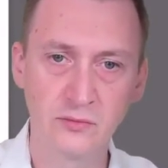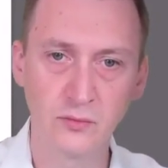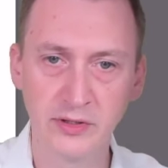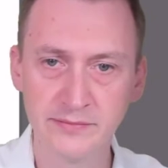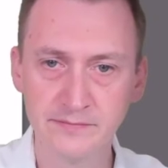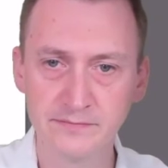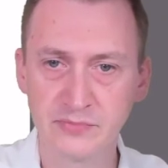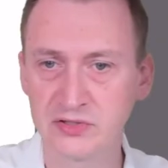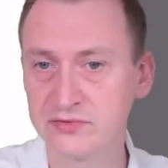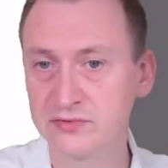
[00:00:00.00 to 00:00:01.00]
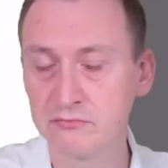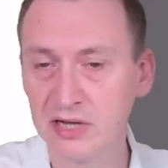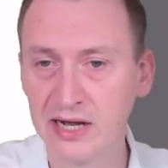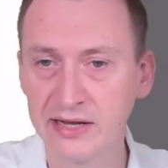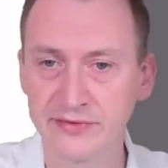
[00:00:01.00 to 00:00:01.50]
1 because
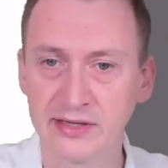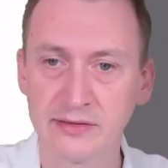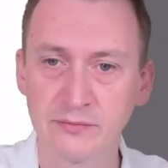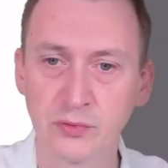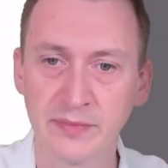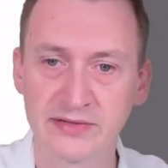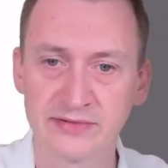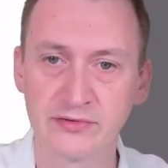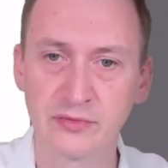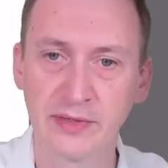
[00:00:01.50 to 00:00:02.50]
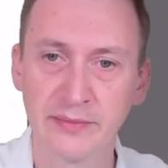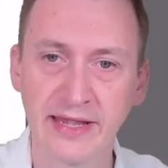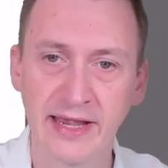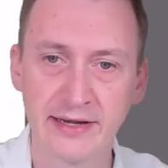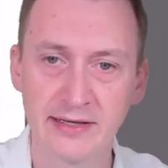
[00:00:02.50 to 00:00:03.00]
I think it would make sense to
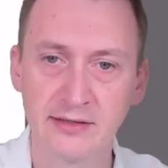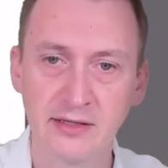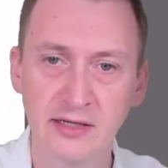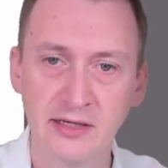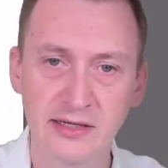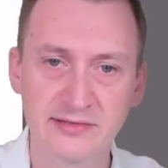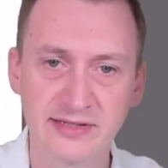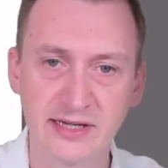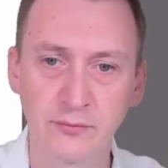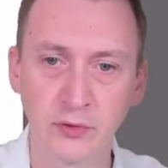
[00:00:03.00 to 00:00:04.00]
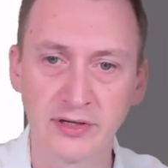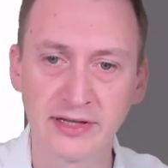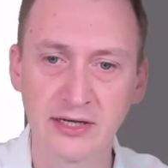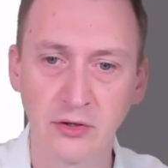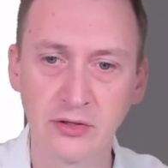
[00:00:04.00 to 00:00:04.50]
maybe add in a second one
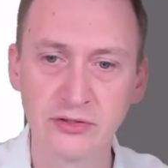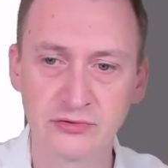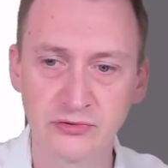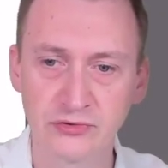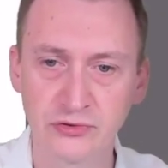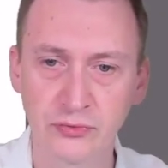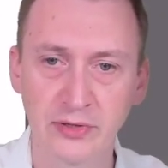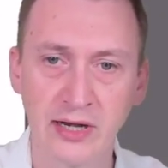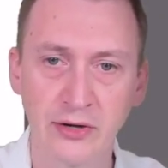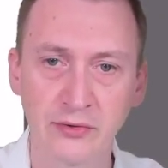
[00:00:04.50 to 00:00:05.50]
later on just to show you how